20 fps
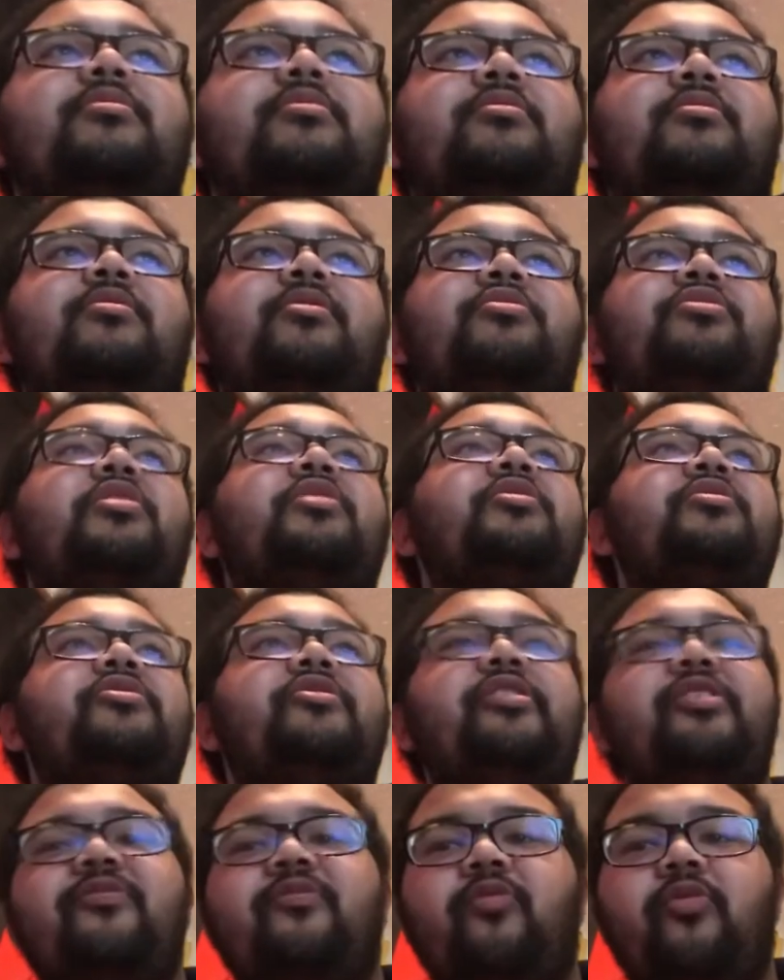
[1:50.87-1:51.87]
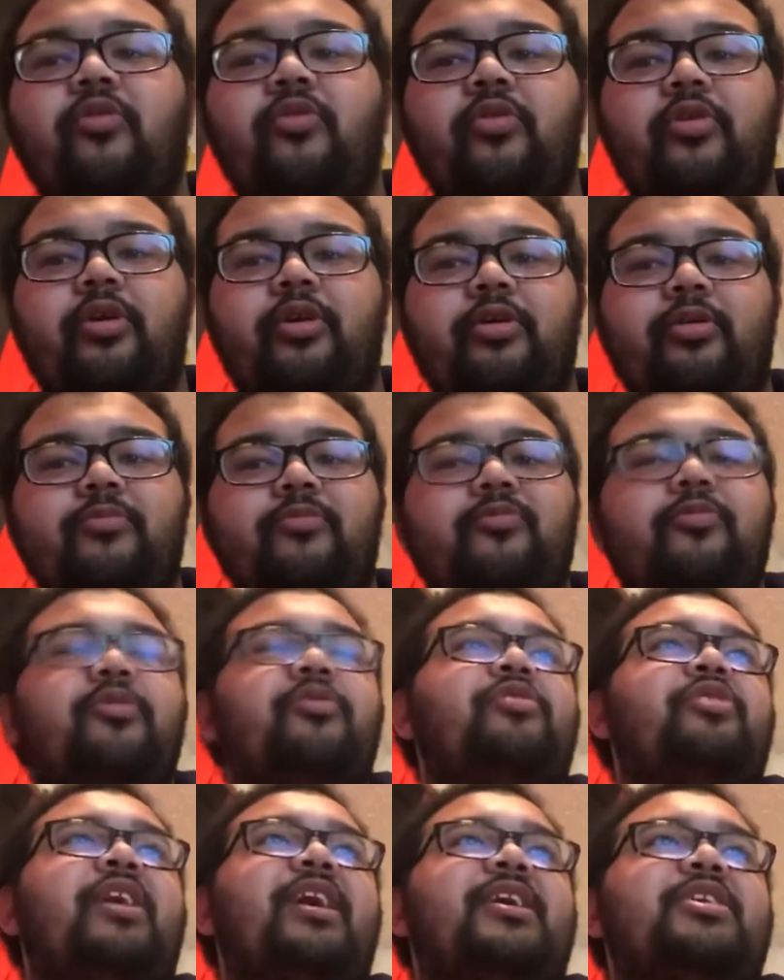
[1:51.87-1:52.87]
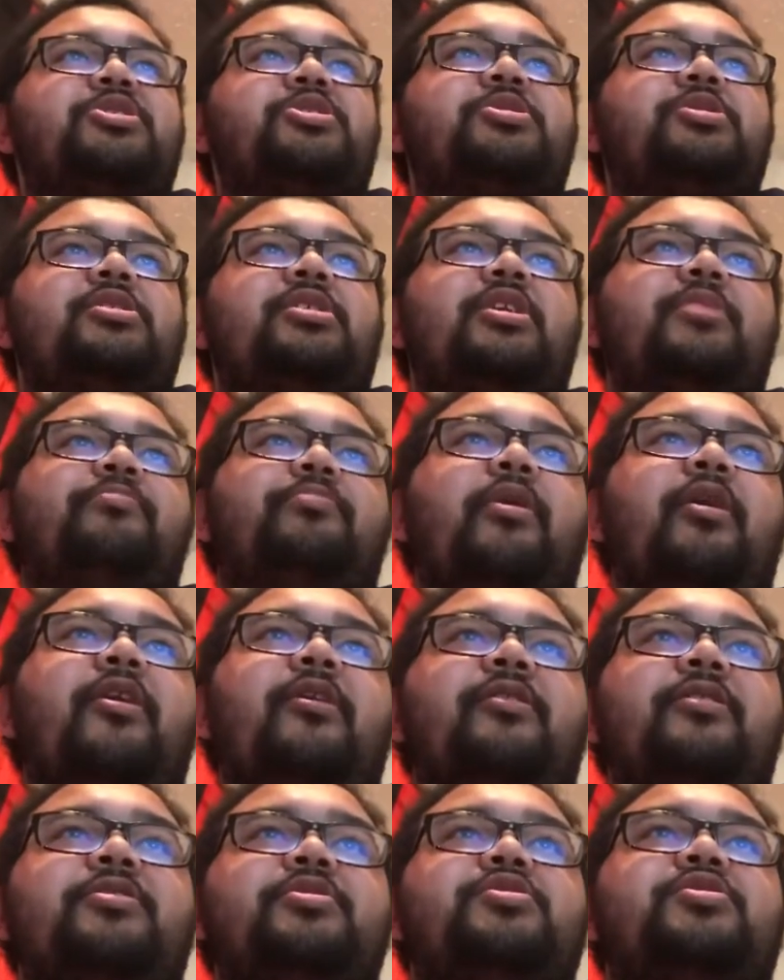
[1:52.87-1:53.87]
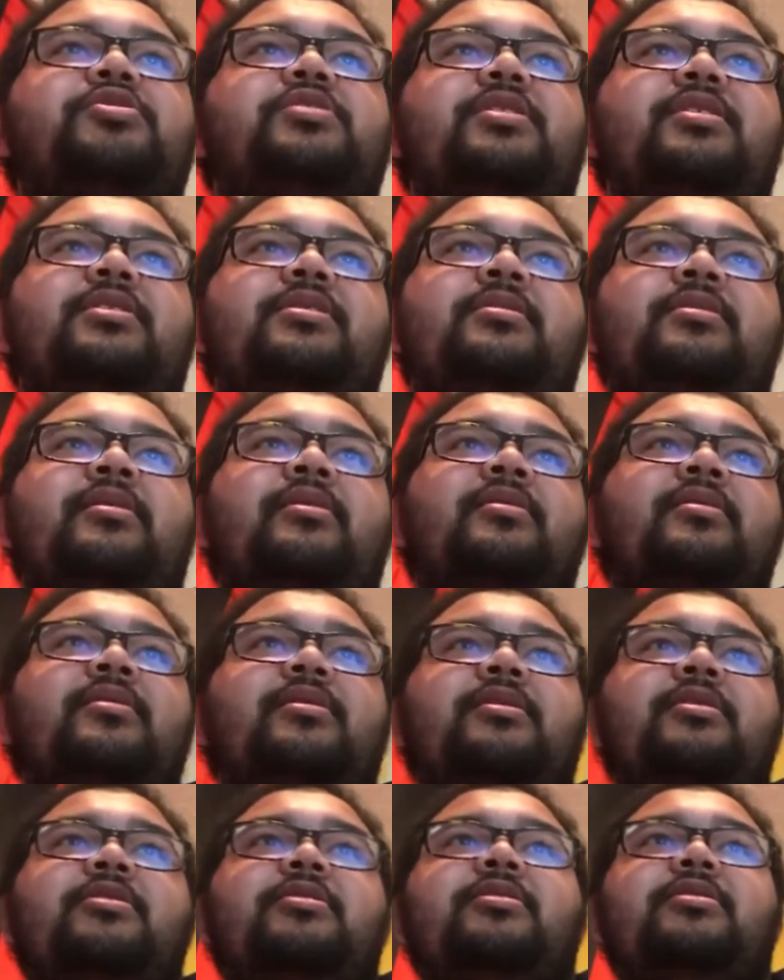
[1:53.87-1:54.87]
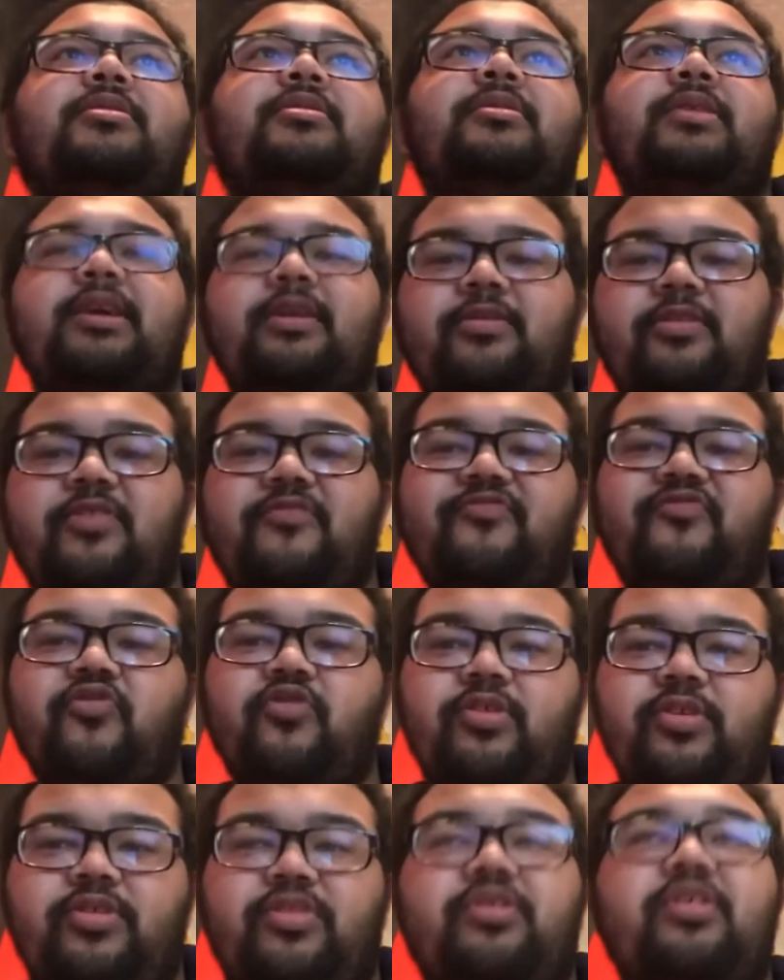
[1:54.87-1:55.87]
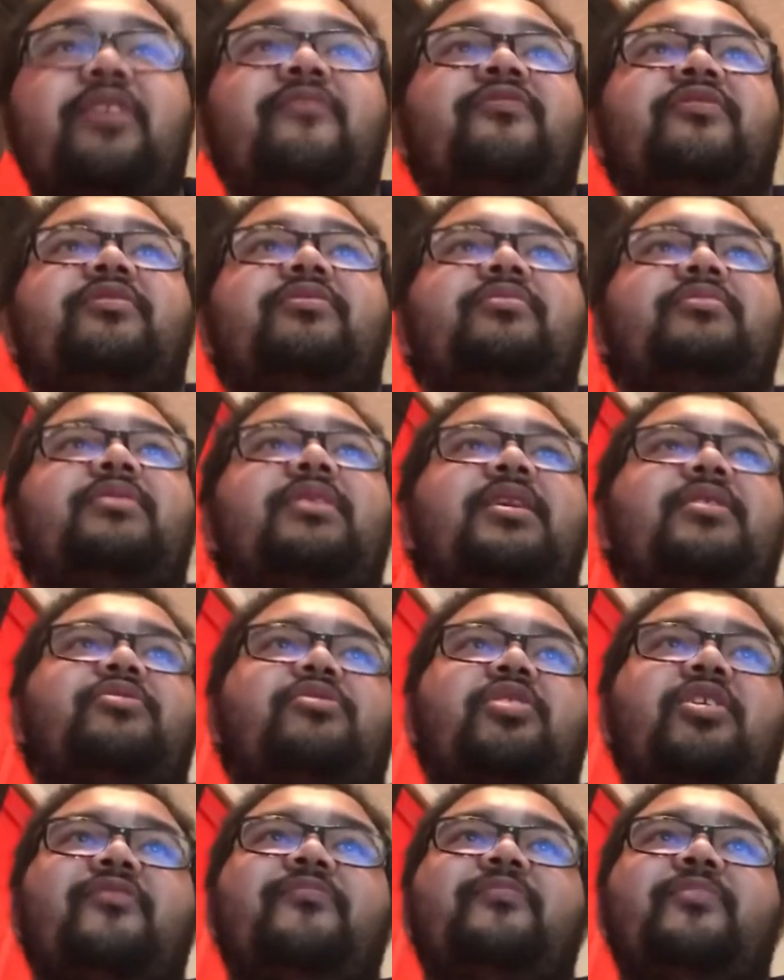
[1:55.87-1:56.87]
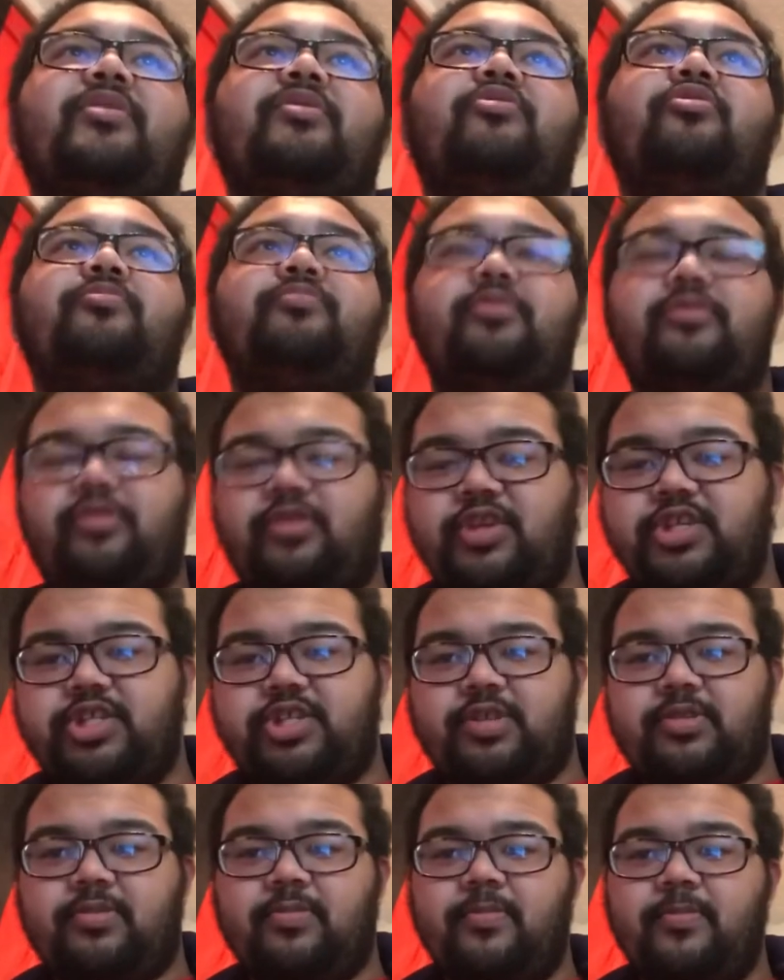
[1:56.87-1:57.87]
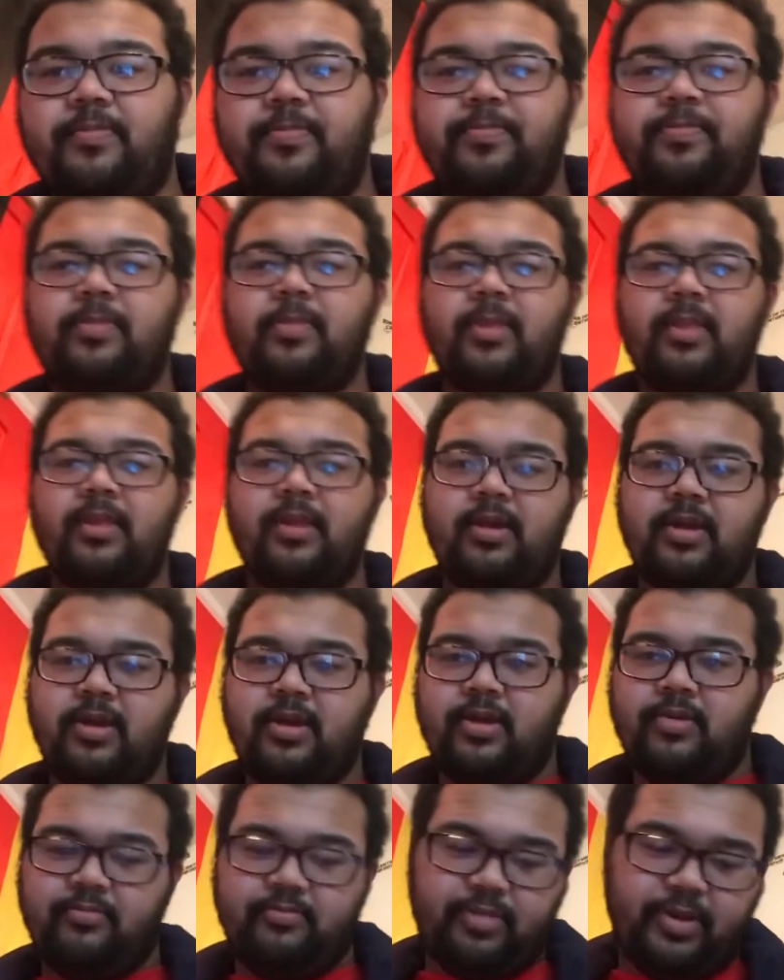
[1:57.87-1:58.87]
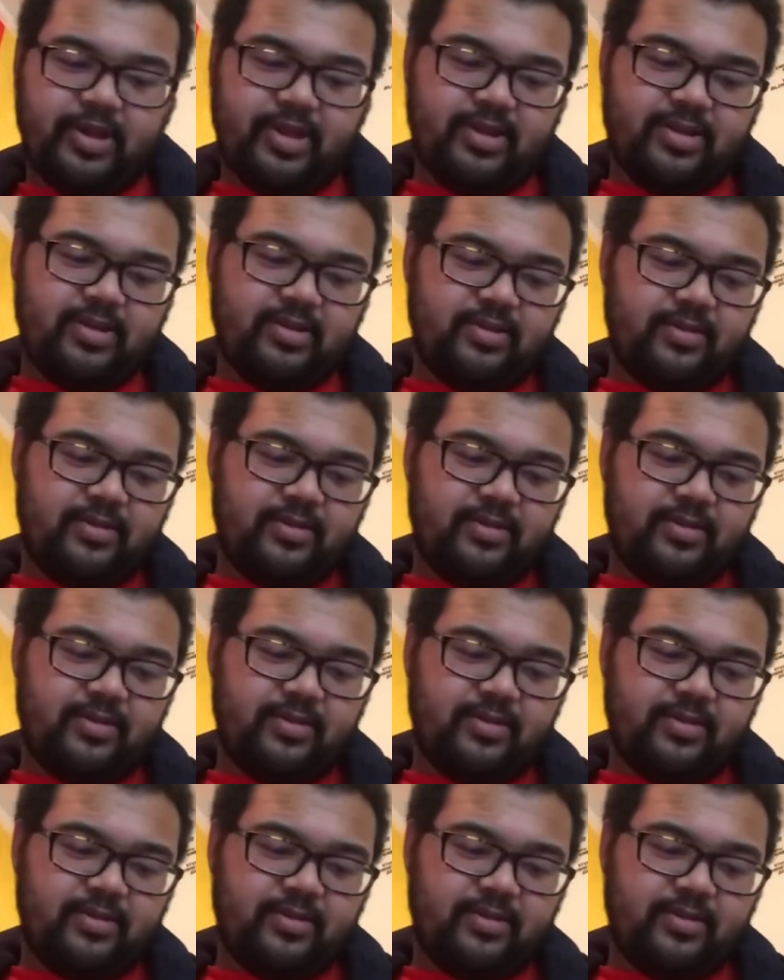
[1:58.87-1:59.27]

The Secretary of War was actually abolished in 1947 as a governmental position, but